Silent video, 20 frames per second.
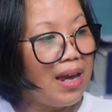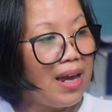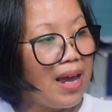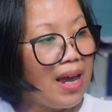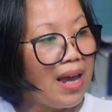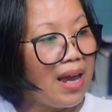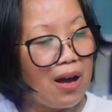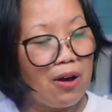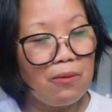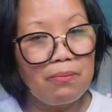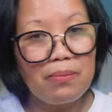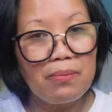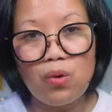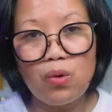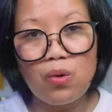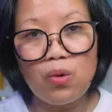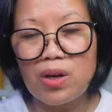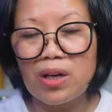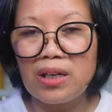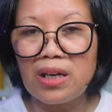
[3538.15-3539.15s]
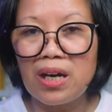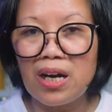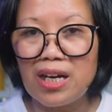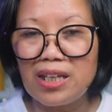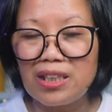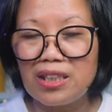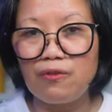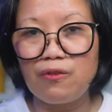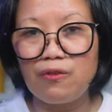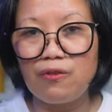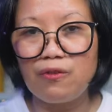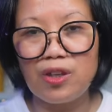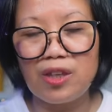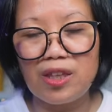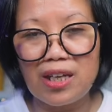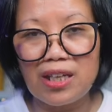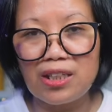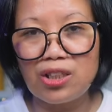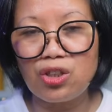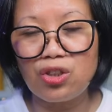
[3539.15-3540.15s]
help organize it for
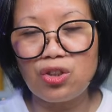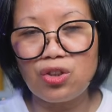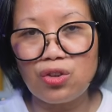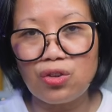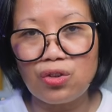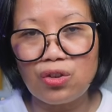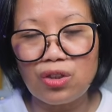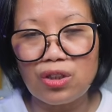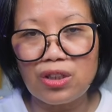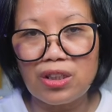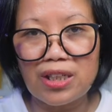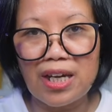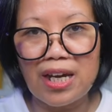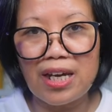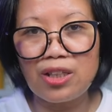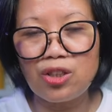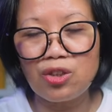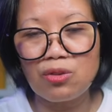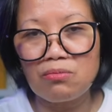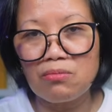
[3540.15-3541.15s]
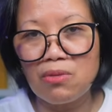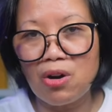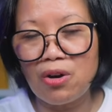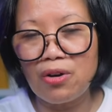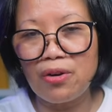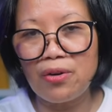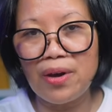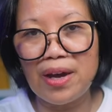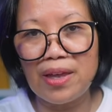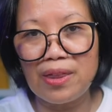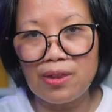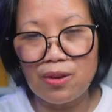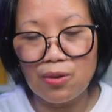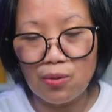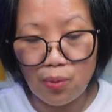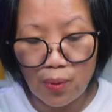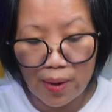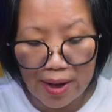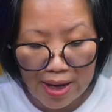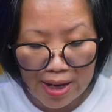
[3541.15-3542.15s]
things to do today, tomorrow, and the
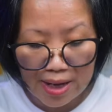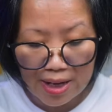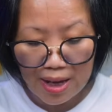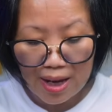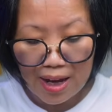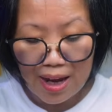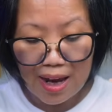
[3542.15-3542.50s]
week.